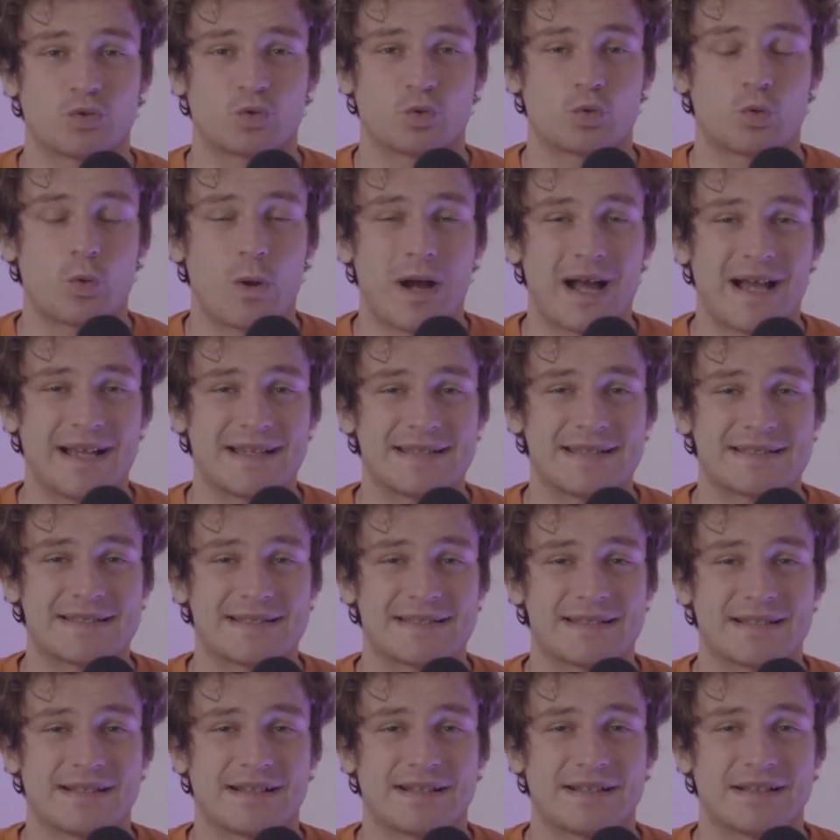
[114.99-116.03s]
twice
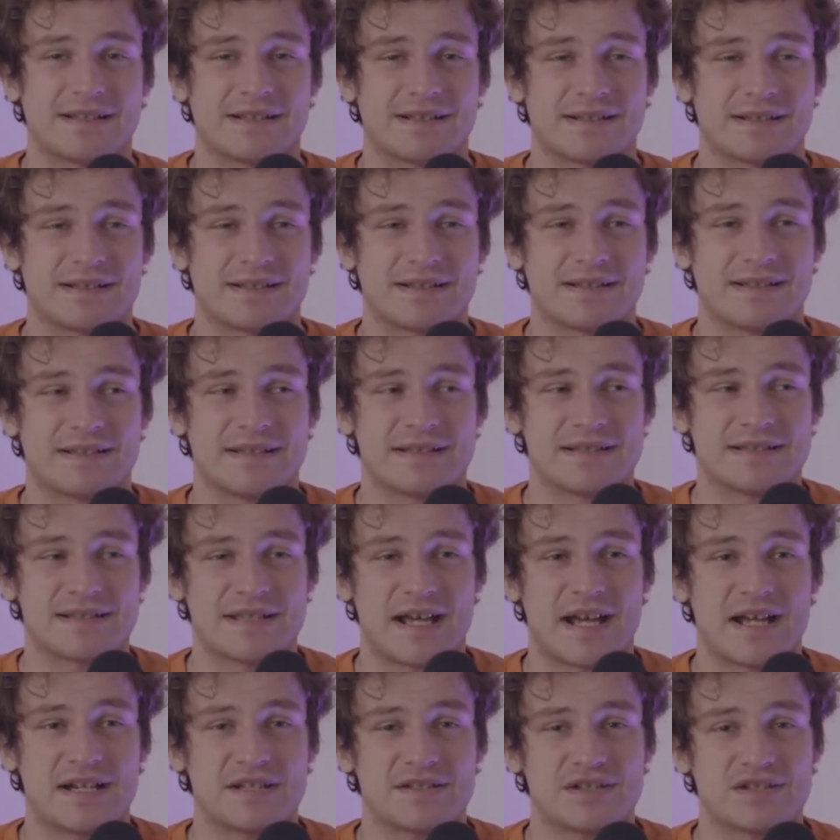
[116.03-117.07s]
the
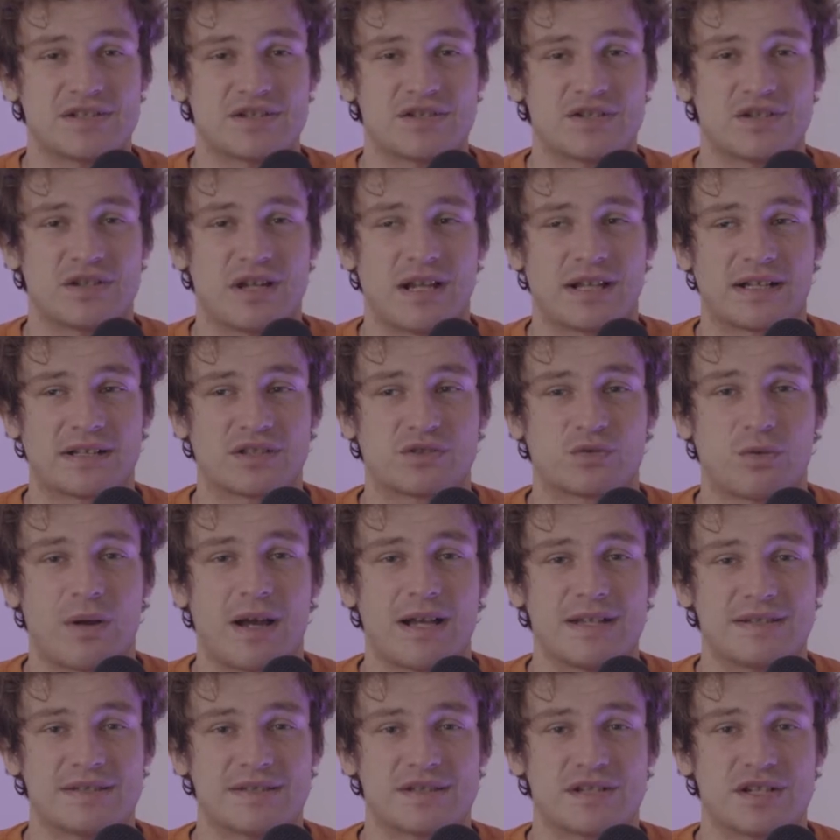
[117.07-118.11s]
size, like
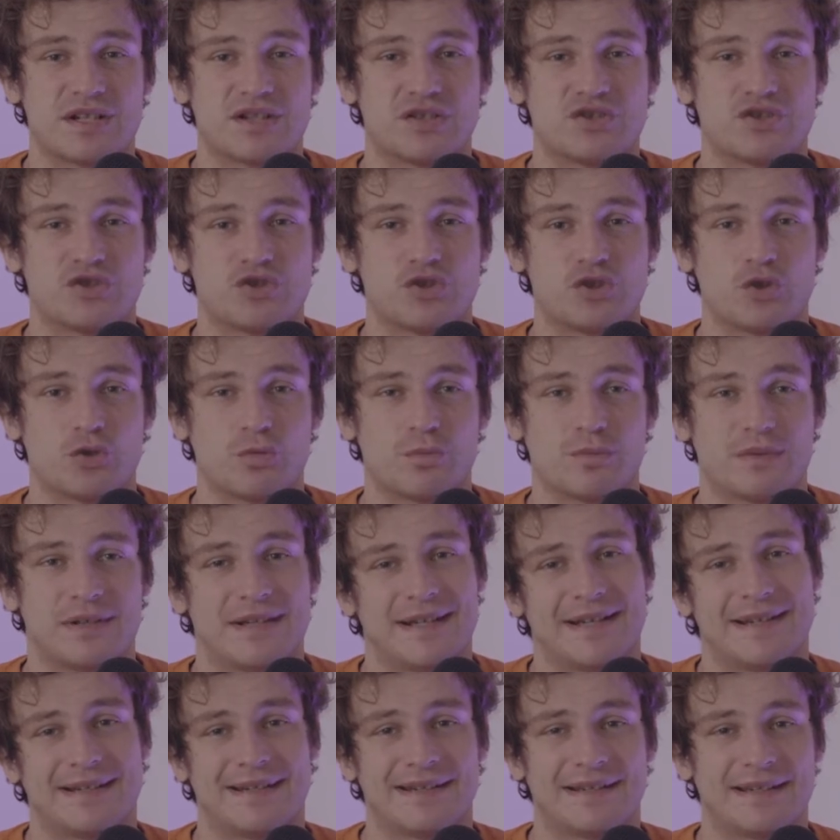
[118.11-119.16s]
twice zoomed
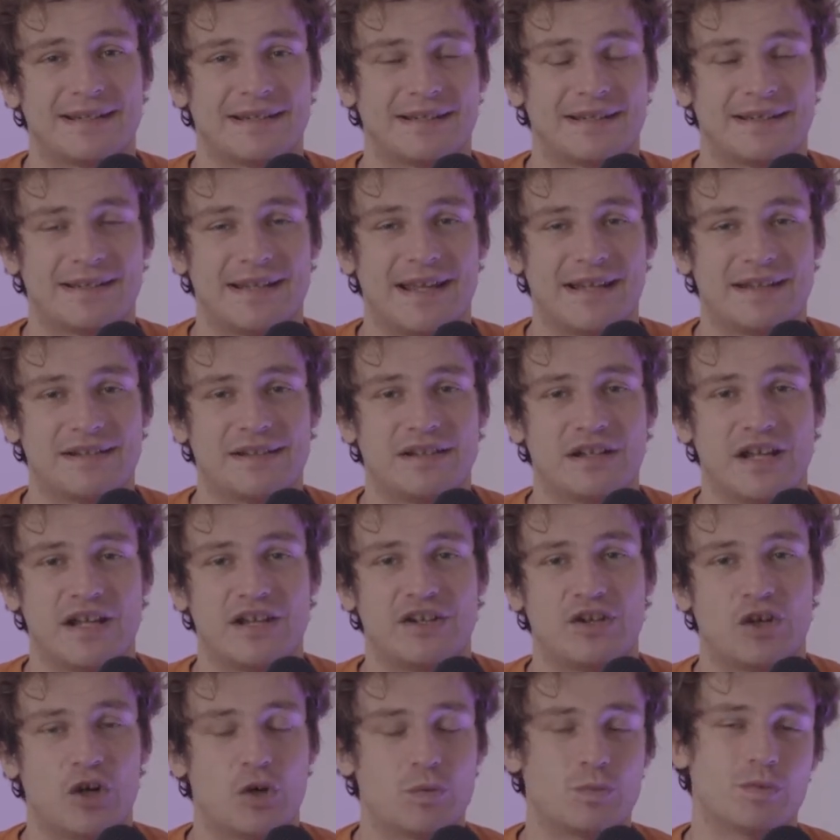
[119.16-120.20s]
in than a
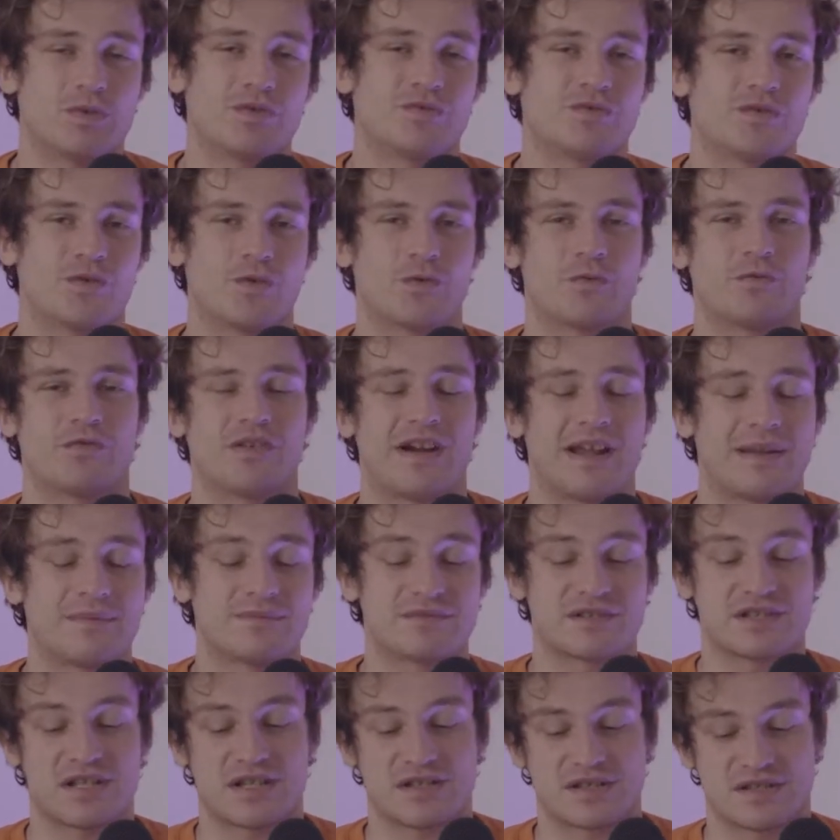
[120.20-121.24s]
normal full frame
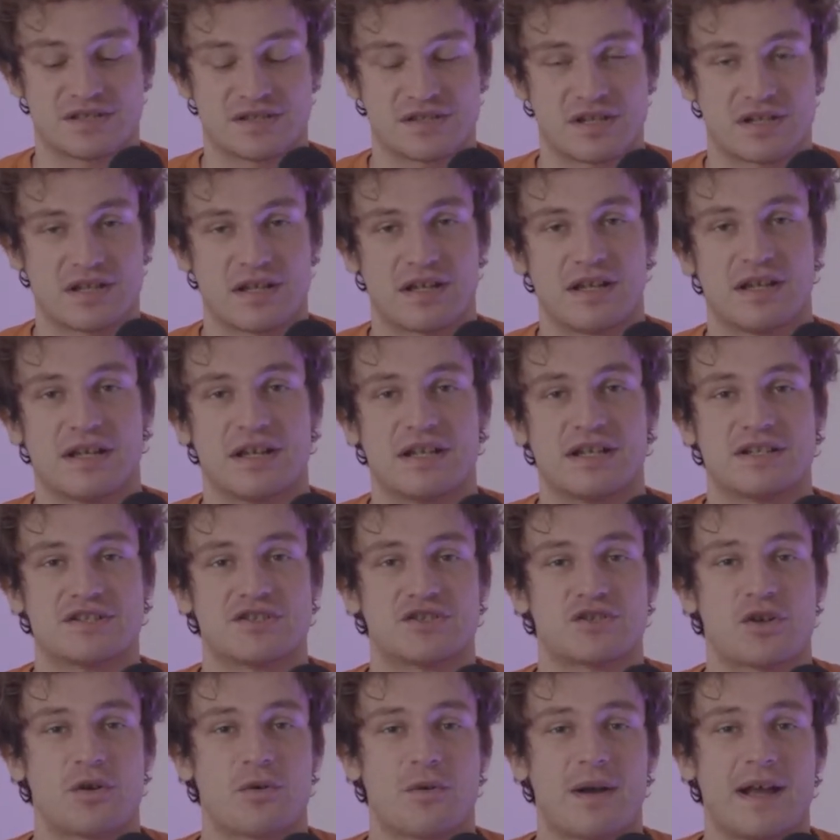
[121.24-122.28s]
sensor.
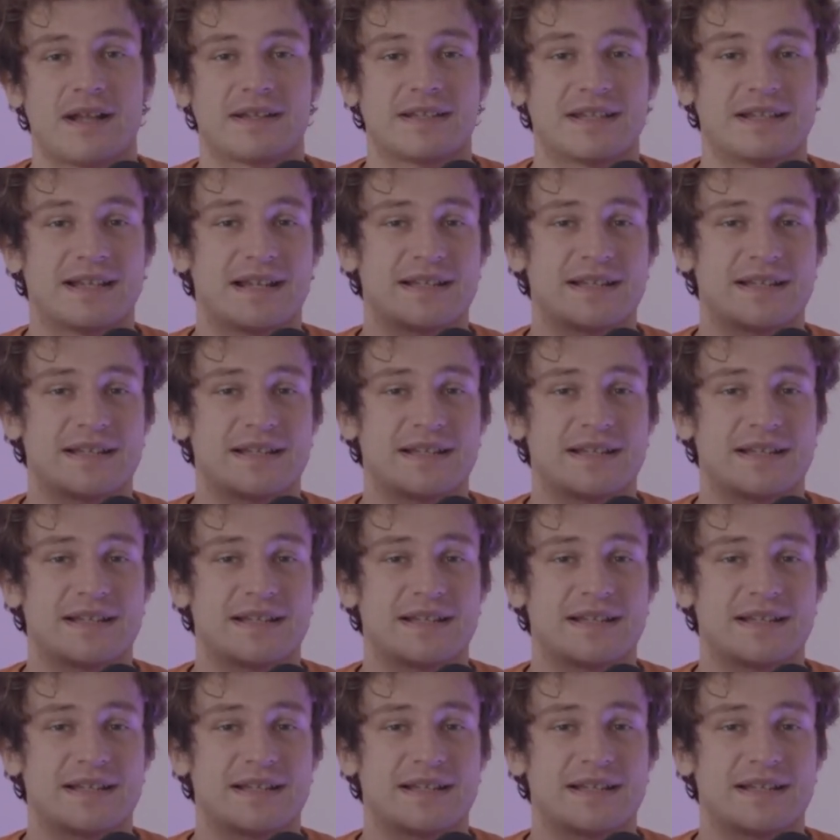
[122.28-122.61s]
So any